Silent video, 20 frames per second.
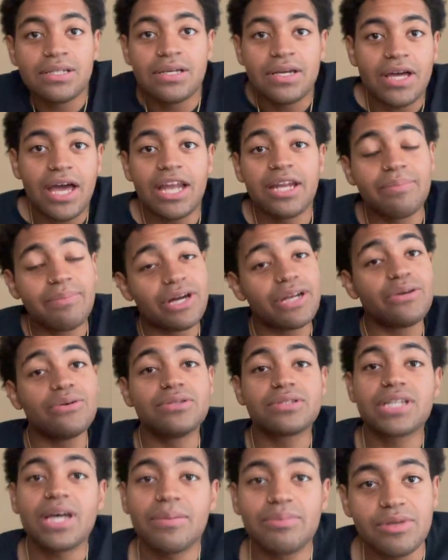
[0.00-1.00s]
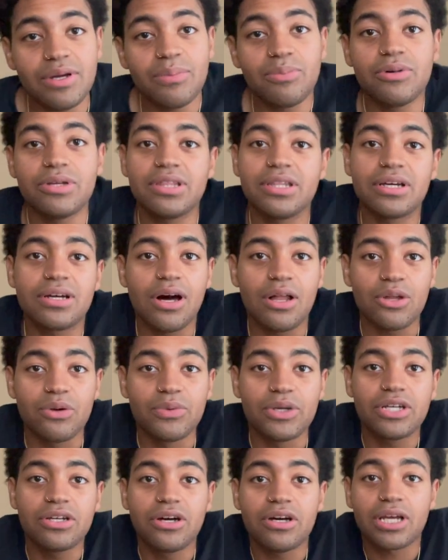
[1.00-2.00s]
Anybody who's kept up with the
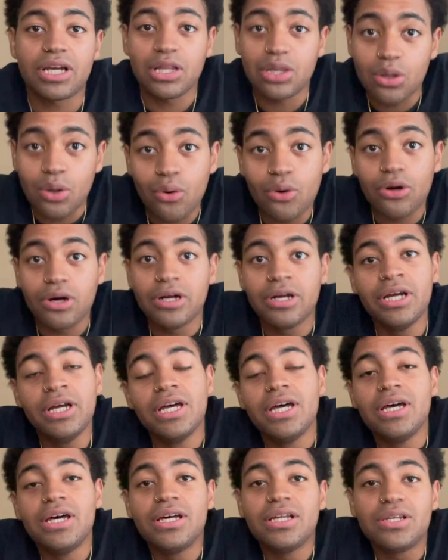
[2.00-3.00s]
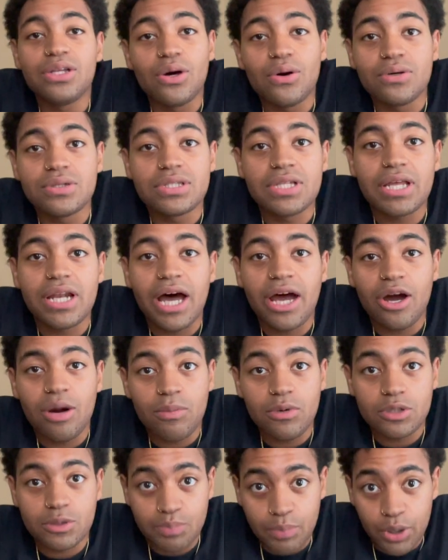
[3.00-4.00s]
CALISE cooking lore knows that I
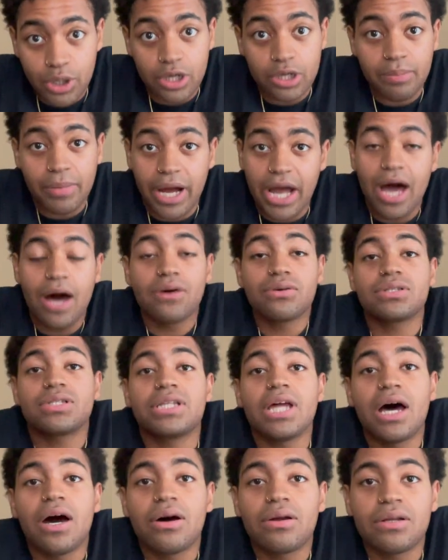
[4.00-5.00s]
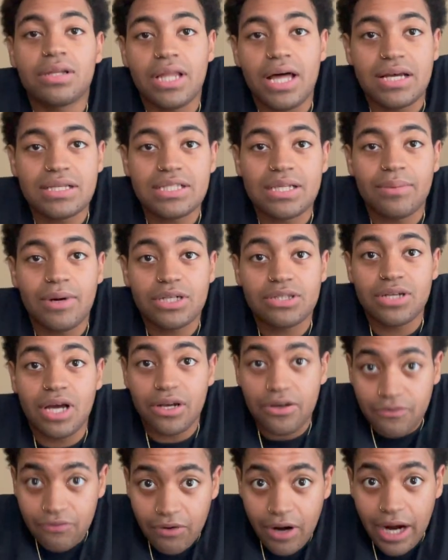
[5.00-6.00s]
almost burned my house down last time I tried
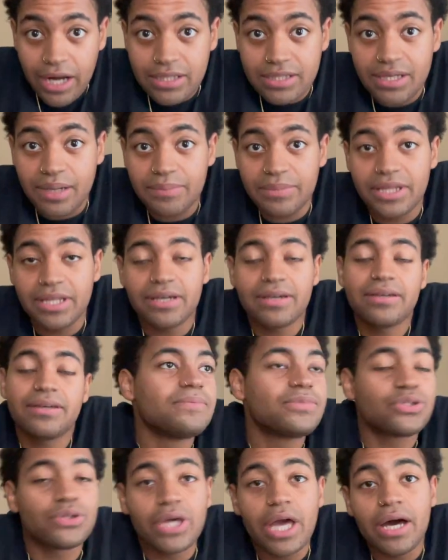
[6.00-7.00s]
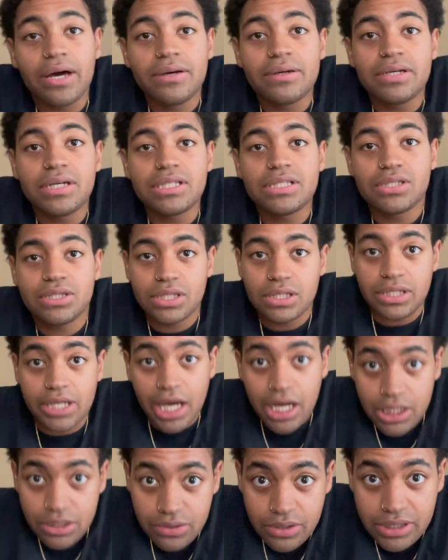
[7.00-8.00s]
to fry something. So yeah, it's a
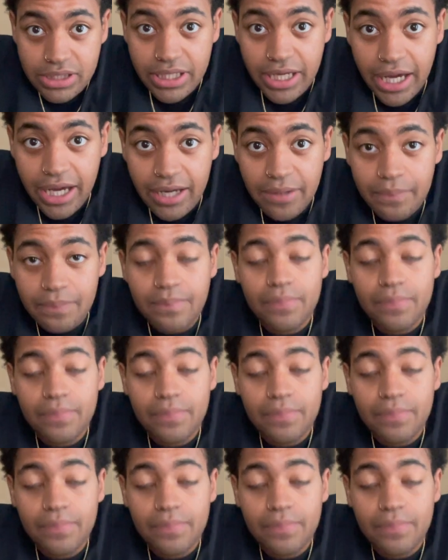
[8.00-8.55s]
dangerous game,